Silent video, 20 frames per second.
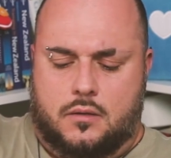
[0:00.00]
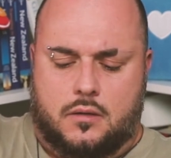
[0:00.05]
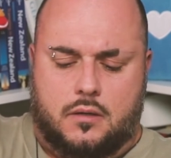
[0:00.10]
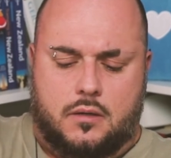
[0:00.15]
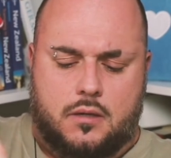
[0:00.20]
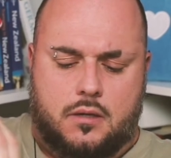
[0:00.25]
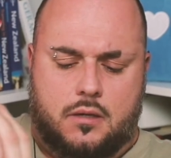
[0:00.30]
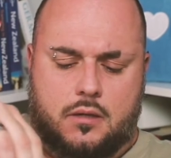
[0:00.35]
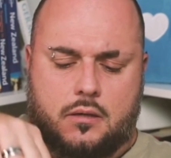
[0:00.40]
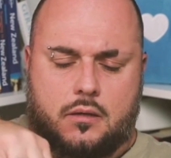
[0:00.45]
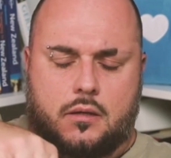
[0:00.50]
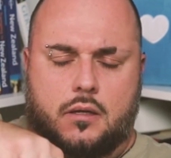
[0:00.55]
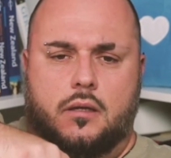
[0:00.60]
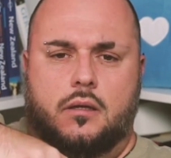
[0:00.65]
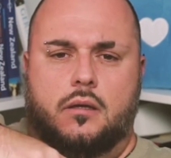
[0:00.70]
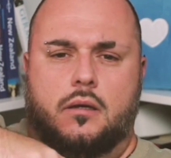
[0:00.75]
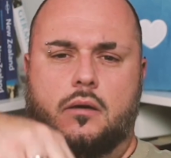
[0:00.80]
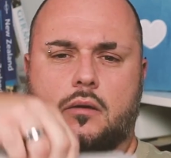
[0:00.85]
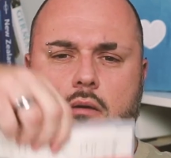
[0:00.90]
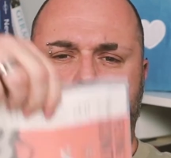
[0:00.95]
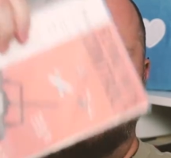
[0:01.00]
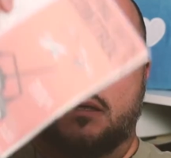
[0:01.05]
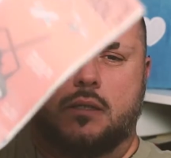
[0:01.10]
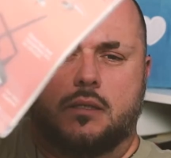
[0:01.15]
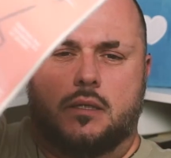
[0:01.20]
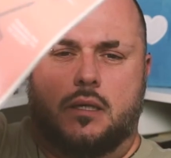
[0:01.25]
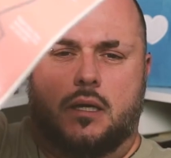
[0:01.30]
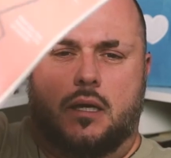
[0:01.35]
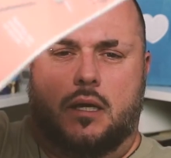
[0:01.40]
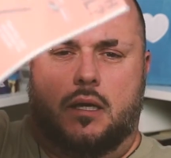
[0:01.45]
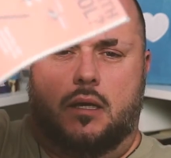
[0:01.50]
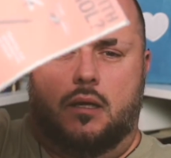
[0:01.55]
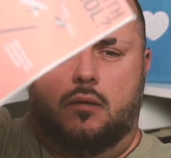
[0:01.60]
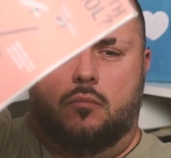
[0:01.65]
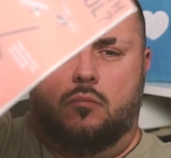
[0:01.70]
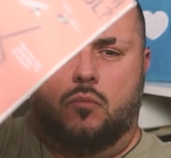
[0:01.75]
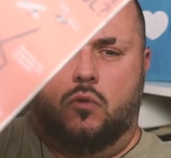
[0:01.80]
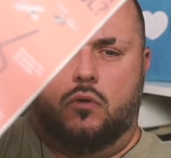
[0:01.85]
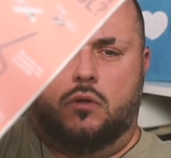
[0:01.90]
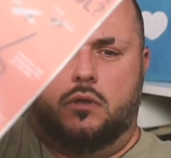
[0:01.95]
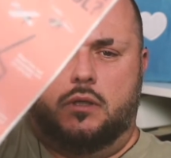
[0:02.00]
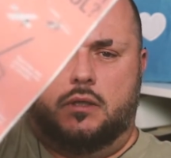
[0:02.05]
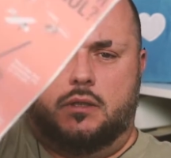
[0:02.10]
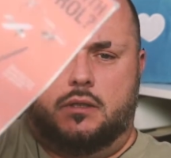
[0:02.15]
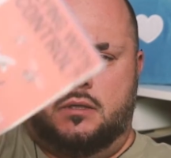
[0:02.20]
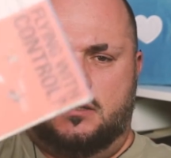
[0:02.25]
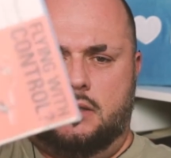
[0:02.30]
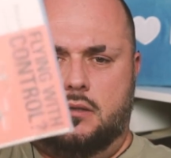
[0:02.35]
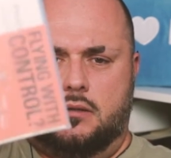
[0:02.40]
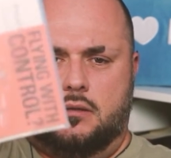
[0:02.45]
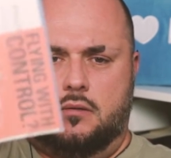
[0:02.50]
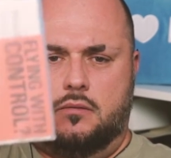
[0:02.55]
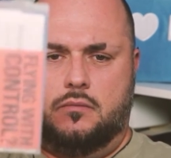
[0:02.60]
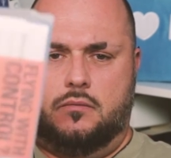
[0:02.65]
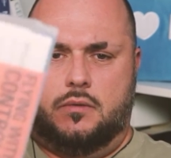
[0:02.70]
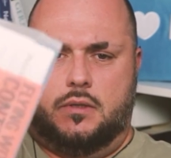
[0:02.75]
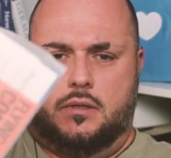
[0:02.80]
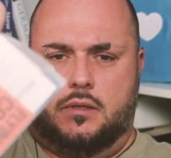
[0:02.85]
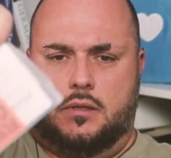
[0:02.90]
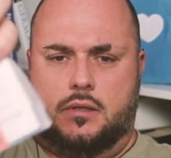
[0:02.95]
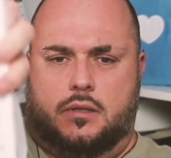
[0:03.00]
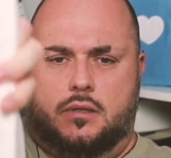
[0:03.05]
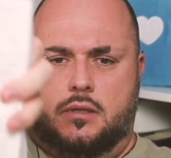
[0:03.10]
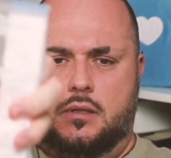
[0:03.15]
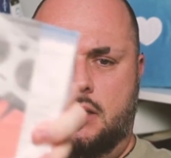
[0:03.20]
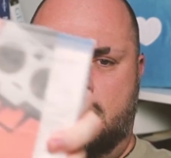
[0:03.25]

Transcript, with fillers: And then there is a booklet with